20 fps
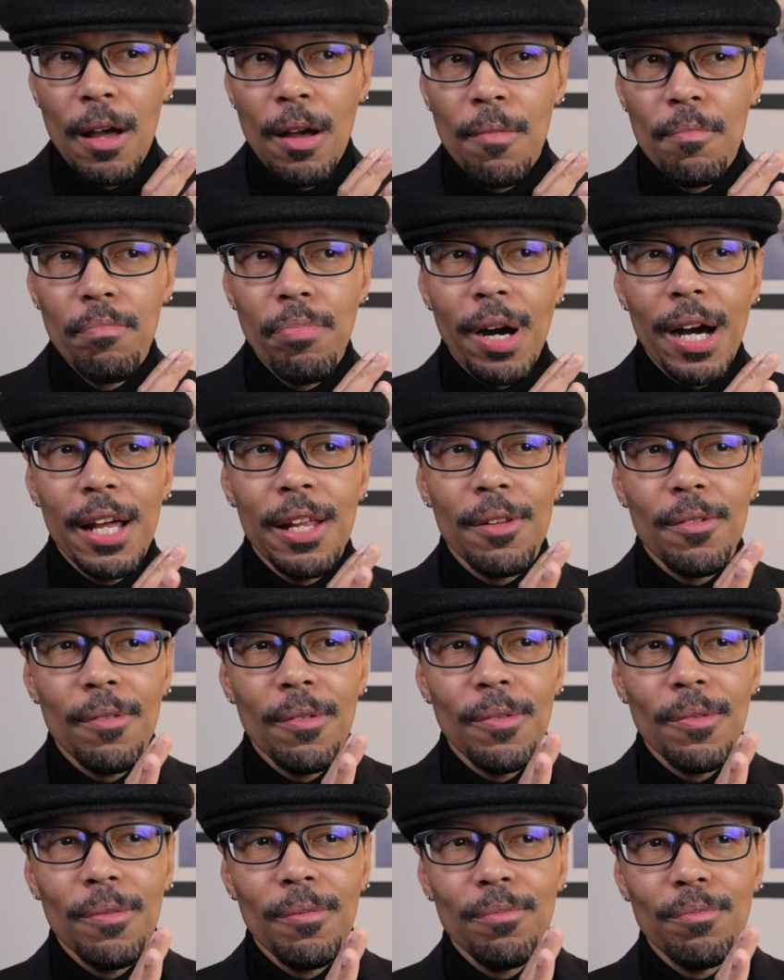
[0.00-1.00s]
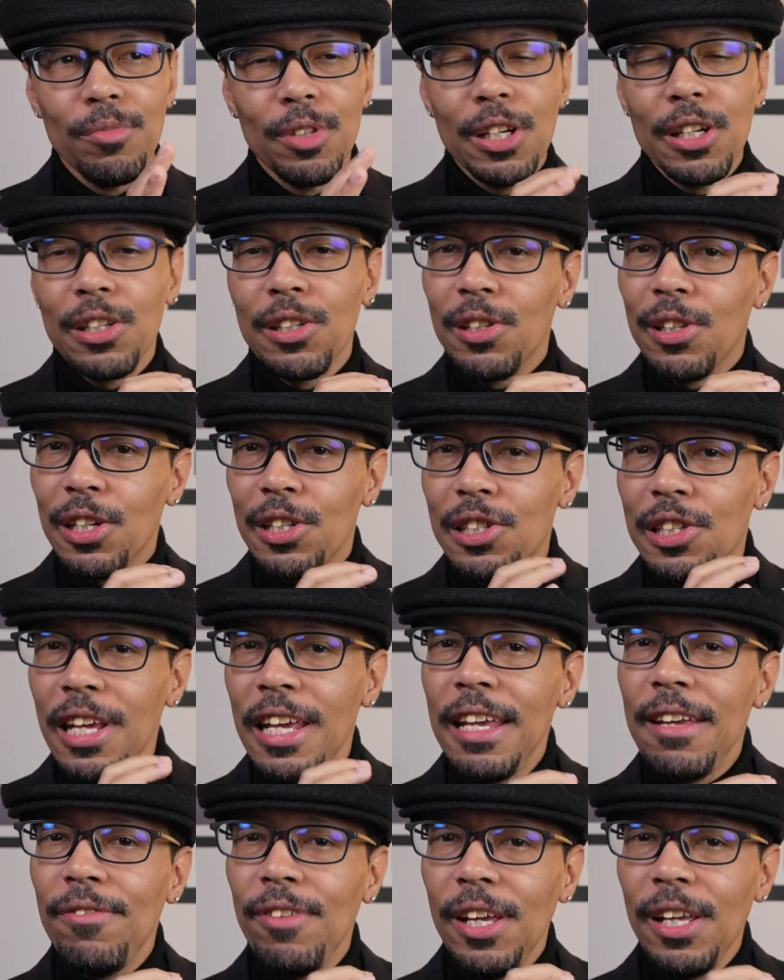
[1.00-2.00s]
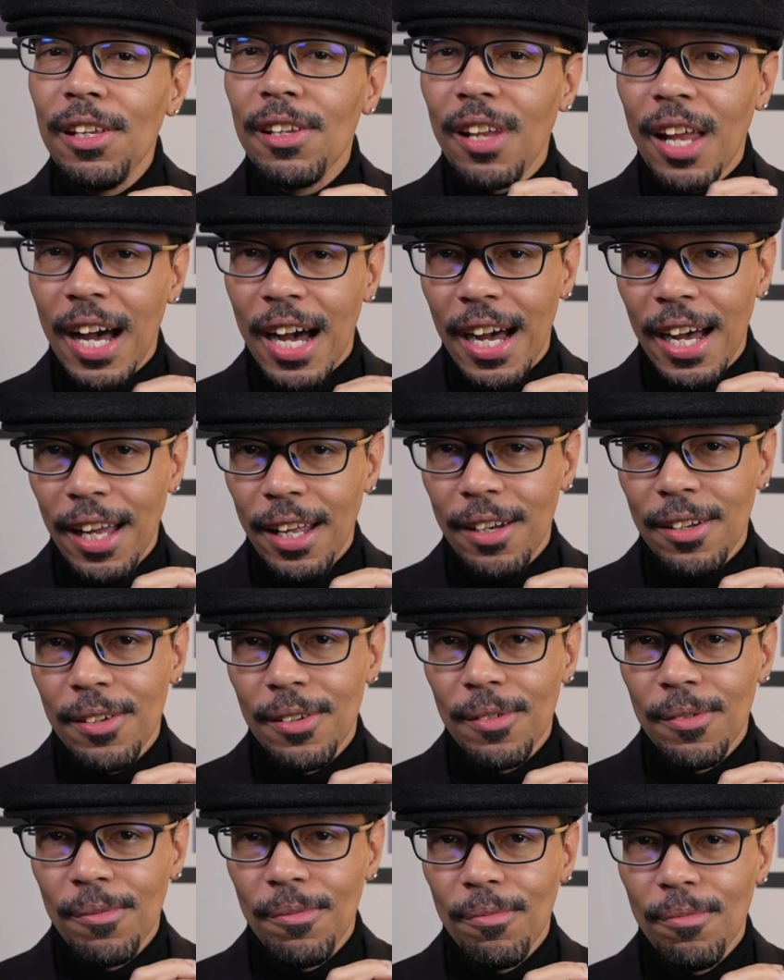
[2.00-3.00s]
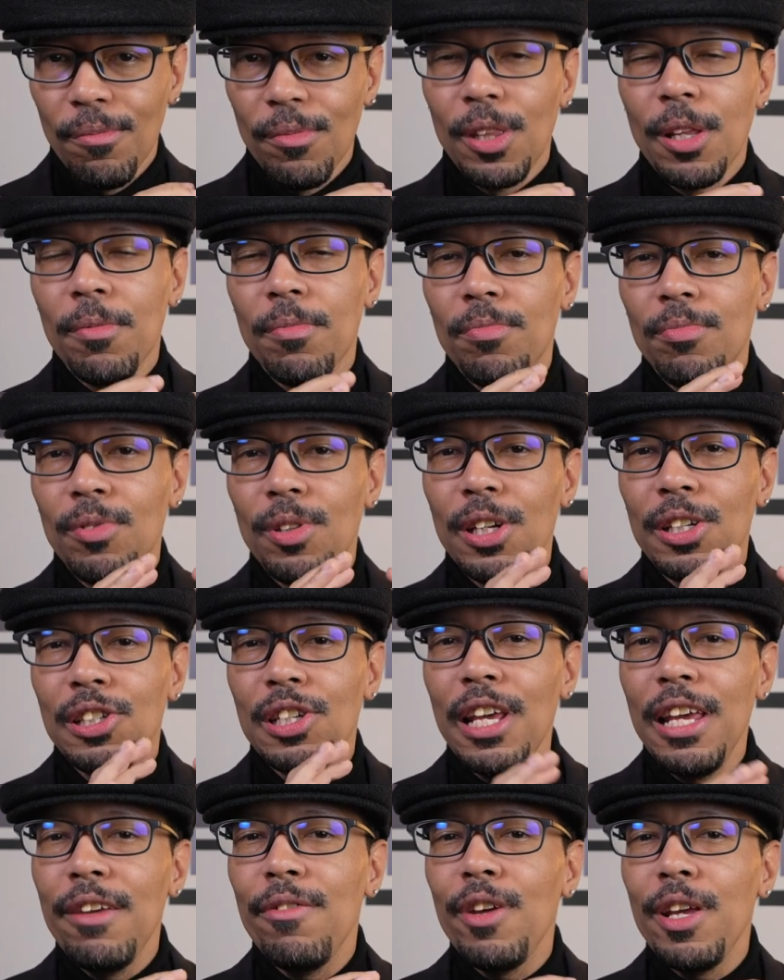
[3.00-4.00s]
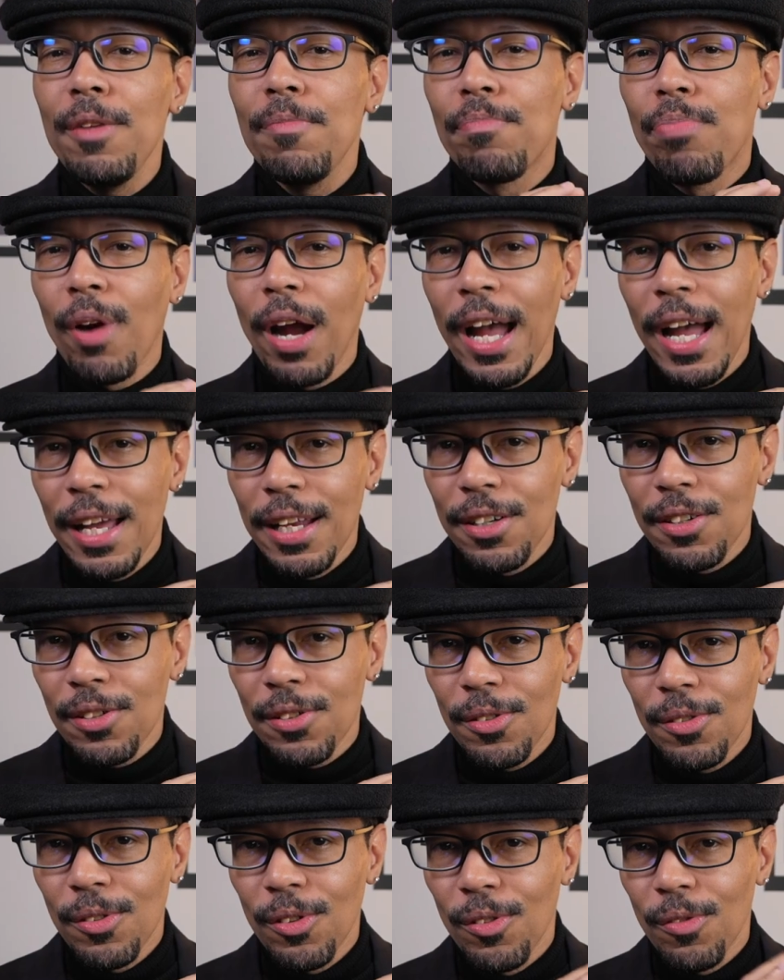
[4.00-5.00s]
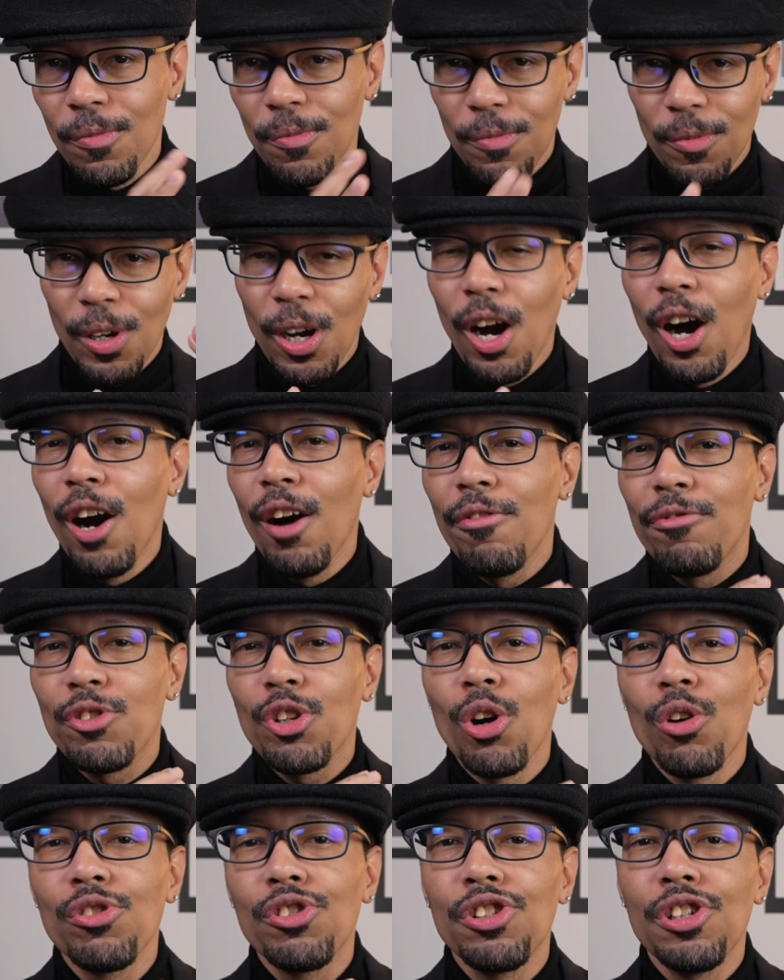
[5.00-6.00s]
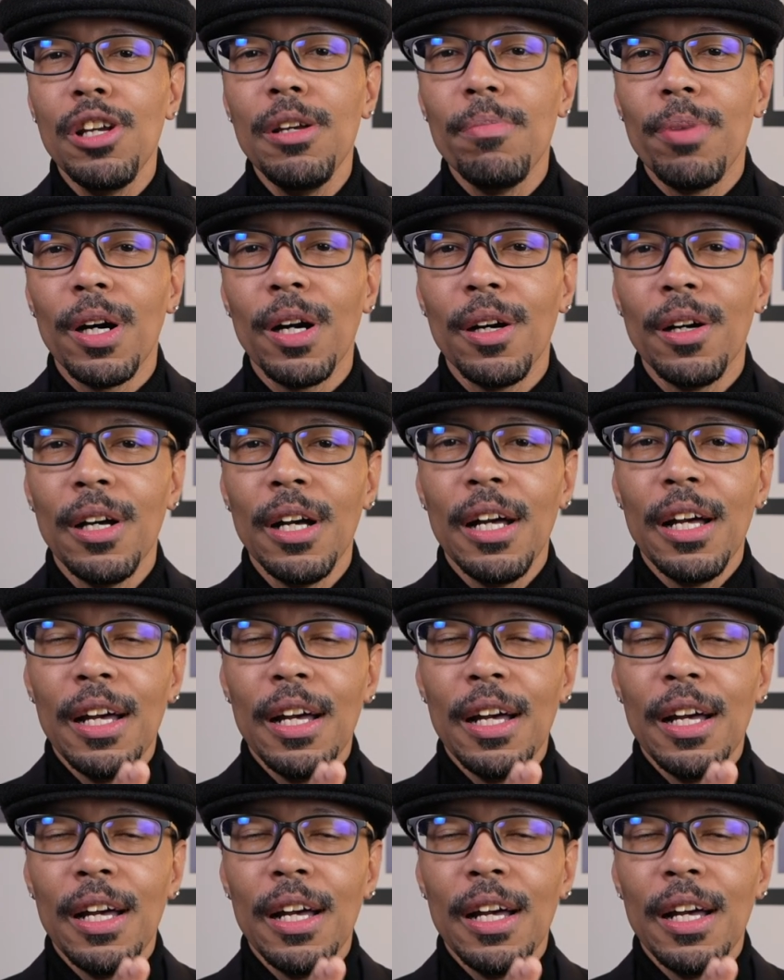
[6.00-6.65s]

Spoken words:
but the TV line, the TV brand of Toshiba,